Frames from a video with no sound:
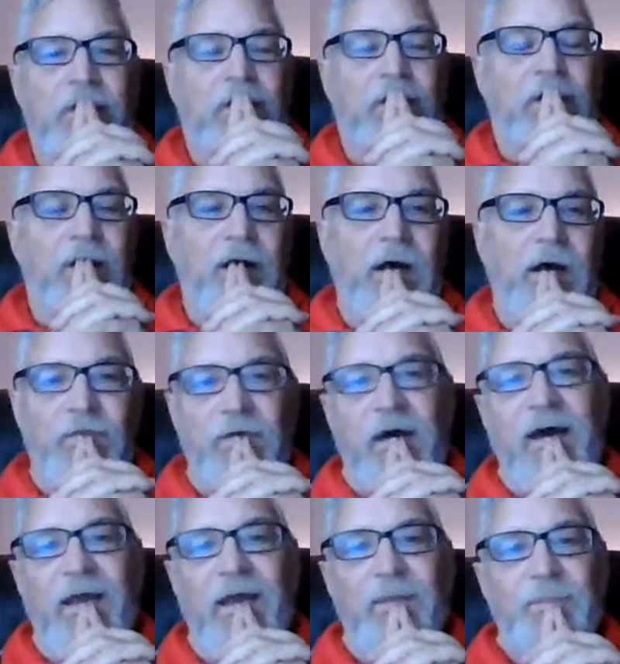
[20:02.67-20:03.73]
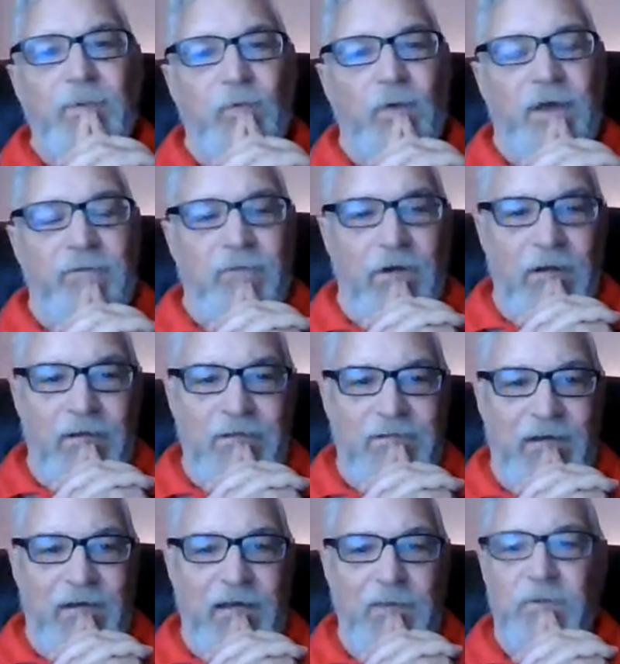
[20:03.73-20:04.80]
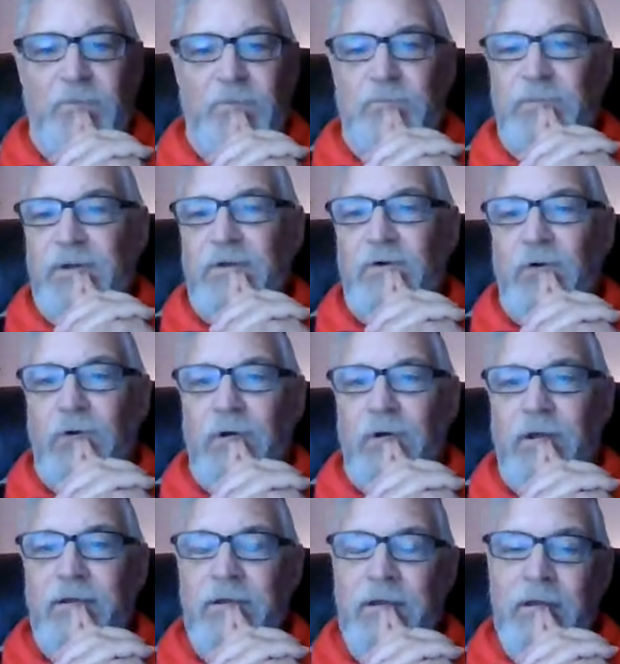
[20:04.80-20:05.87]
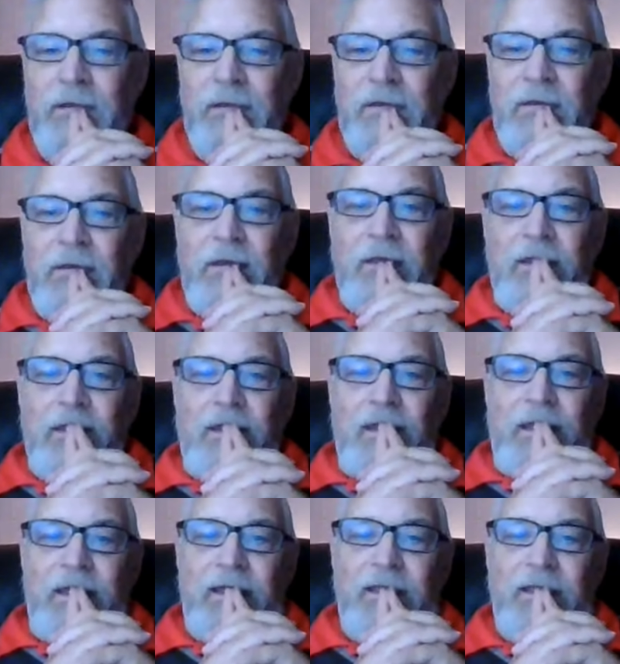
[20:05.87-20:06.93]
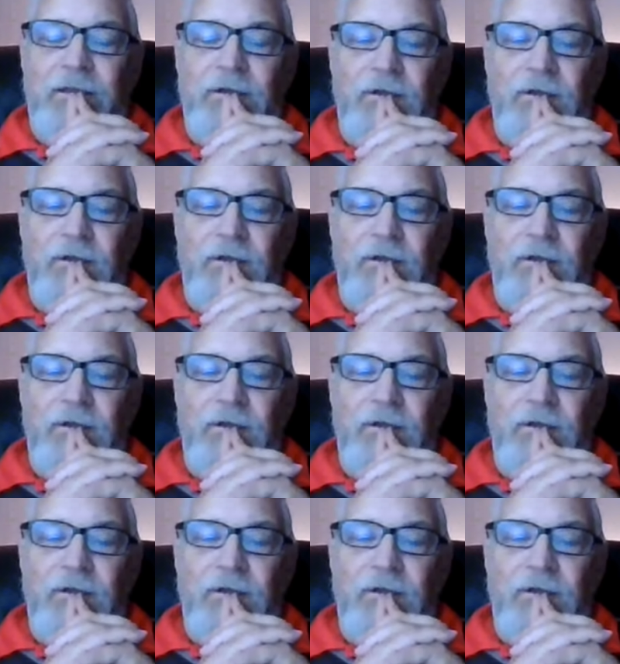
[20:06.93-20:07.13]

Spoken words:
the hyperwave archetype in Bitcoin, and